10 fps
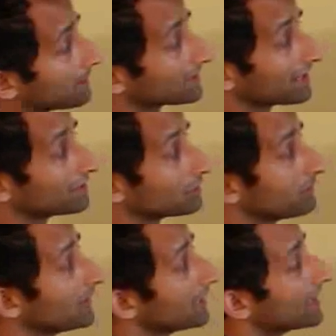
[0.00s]
people tend to
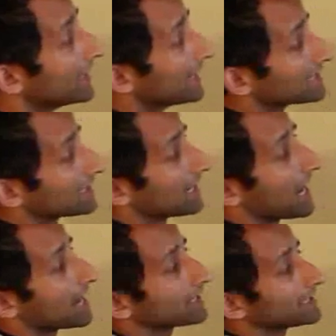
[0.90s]
be, is a
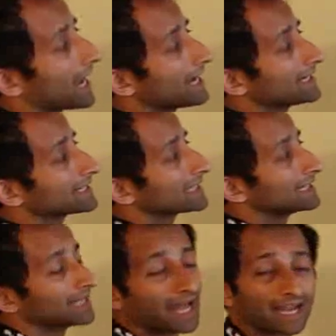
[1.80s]
lot of tightness
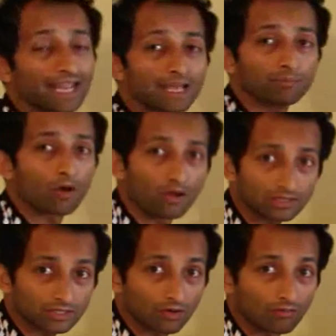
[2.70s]
in that hip
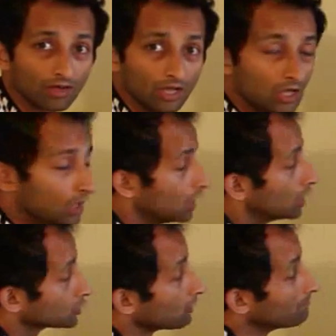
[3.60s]
also.
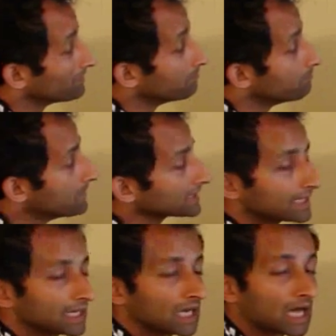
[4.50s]
So
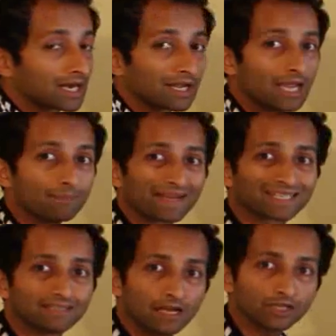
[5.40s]
missing a lot of hip
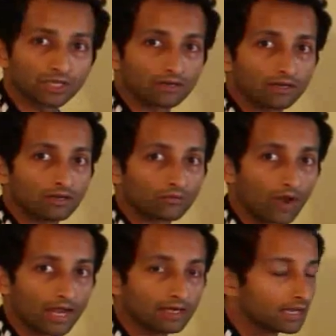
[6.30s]
extension,
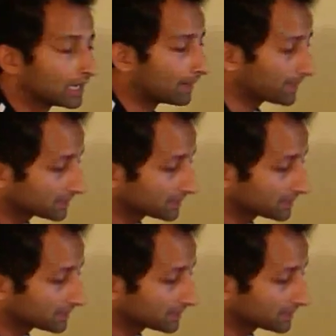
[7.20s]
right? Hip